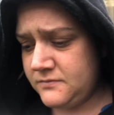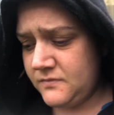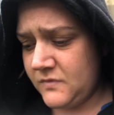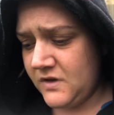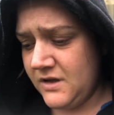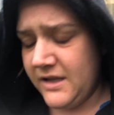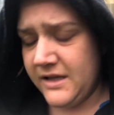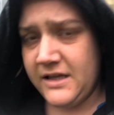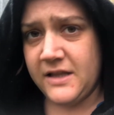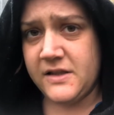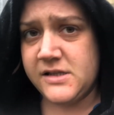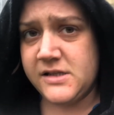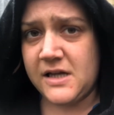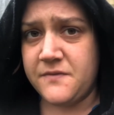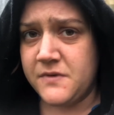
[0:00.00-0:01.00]
Like, yeah, the
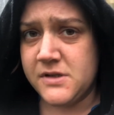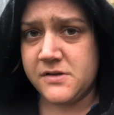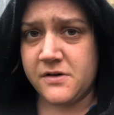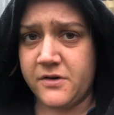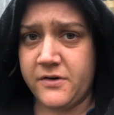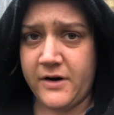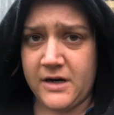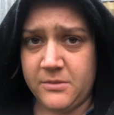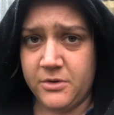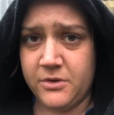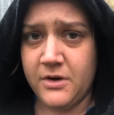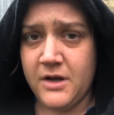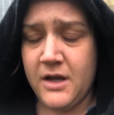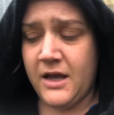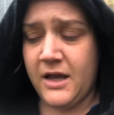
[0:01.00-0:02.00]
savings are incredible.
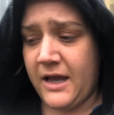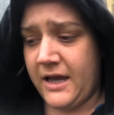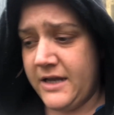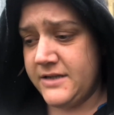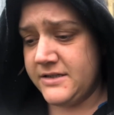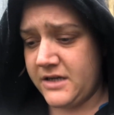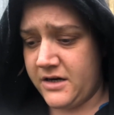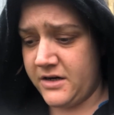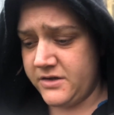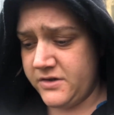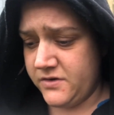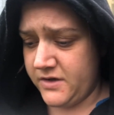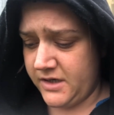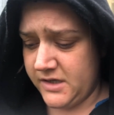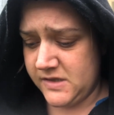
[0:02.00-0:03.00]
And our
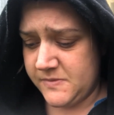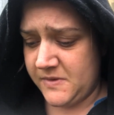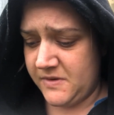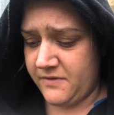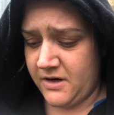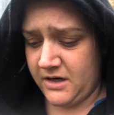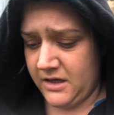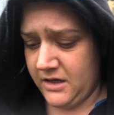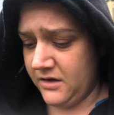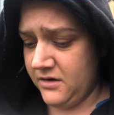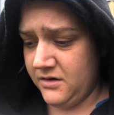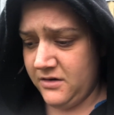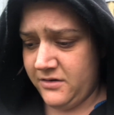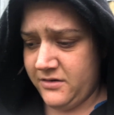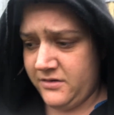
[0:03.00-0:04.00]
unit has been running,
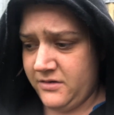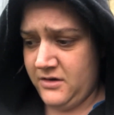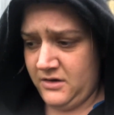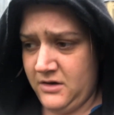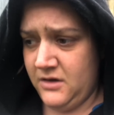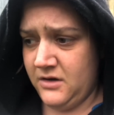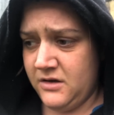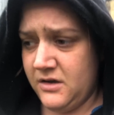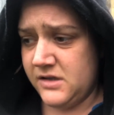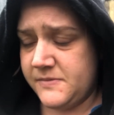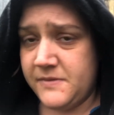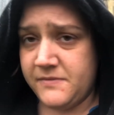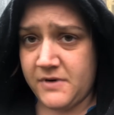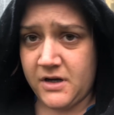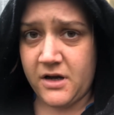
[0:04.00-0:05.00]
it's
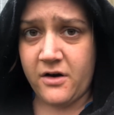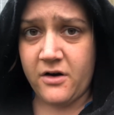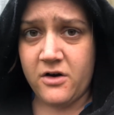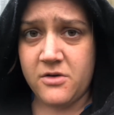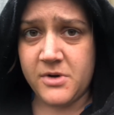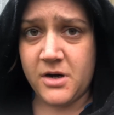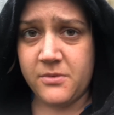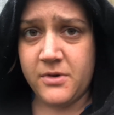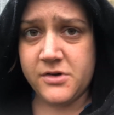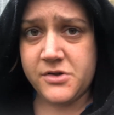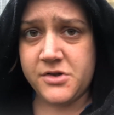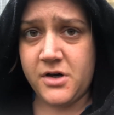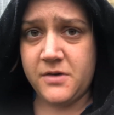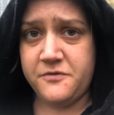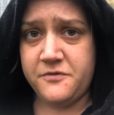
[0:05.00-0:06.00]
been running our home and our
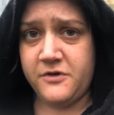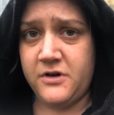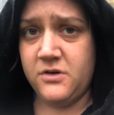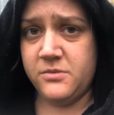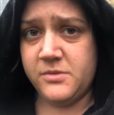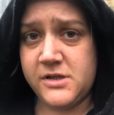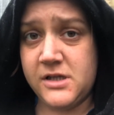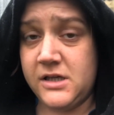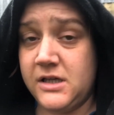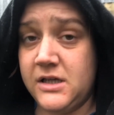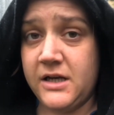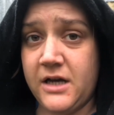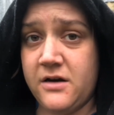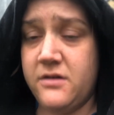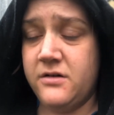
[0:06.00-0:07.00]
workshop for almost a year
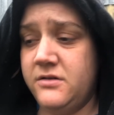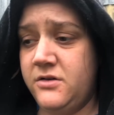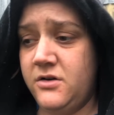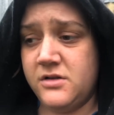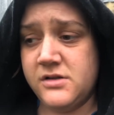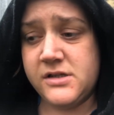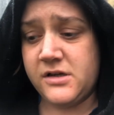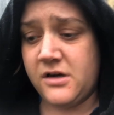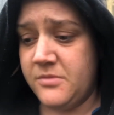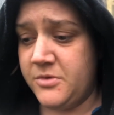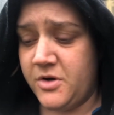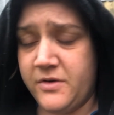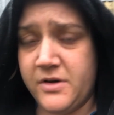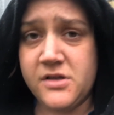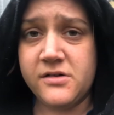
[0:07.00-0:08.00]
now, non-stop,
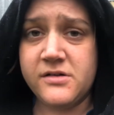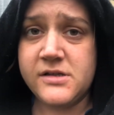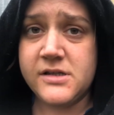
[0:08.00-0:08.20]
no issues.